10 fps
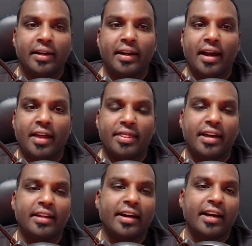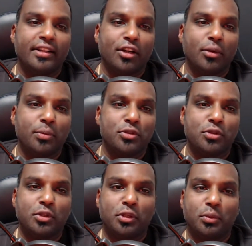And then I had the
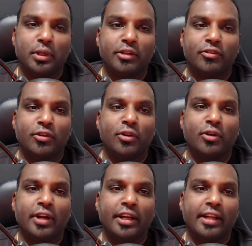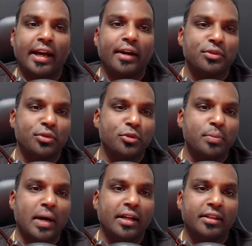opportunity to work for an outsourced
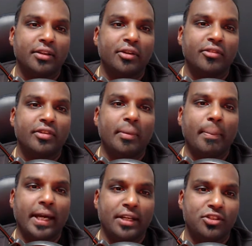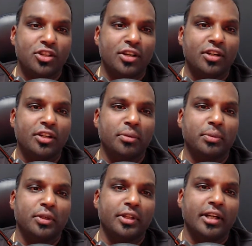partner of a major
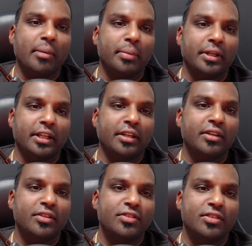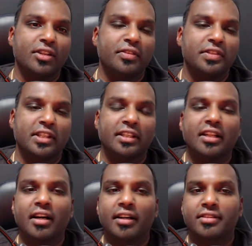computer company servicing
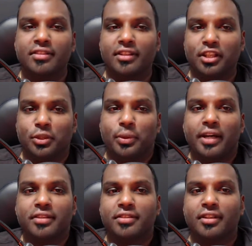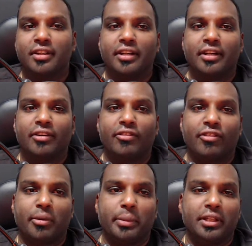clients in the US
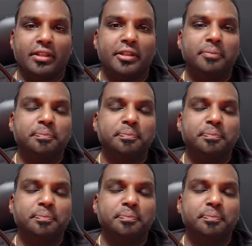from India.